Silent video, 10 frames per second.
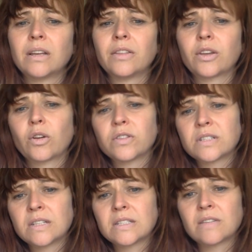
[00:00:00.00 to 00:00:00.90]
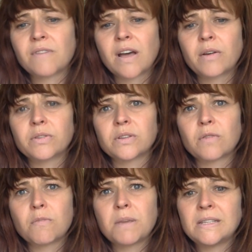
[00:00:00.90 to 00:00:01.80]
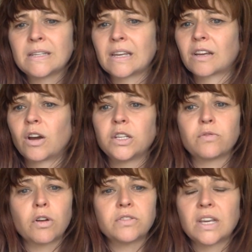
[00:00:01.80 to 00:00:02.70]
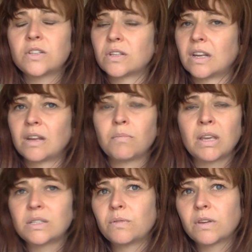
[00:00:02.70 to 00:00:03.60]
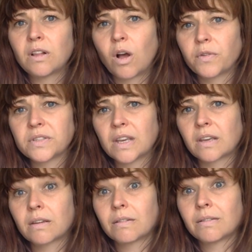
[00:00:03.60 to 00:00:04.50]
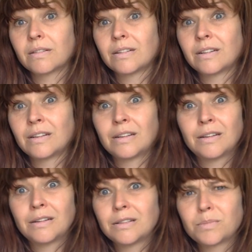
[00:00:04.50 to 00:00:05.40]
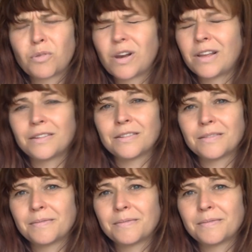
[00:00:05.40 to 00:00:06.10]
The consonants and the vowels are repeating in a kind of rotation, and it makes you feel half sick. It's brilliant.